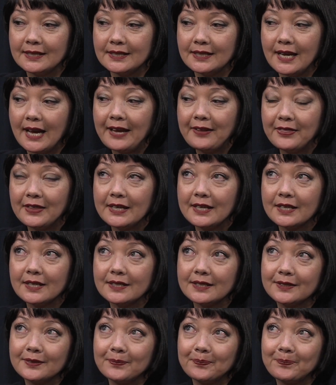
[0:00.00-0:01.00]
I think,
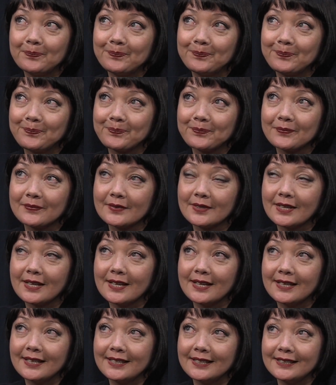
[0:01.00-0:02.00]

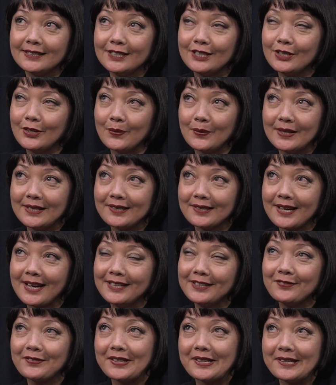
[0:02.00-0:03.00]
it's
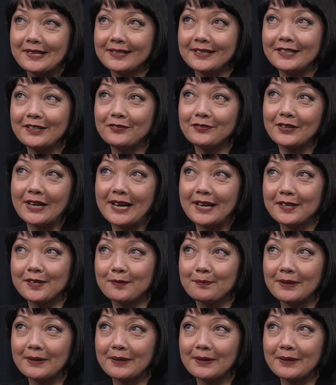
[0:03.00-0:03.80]
kind of a silly phrase,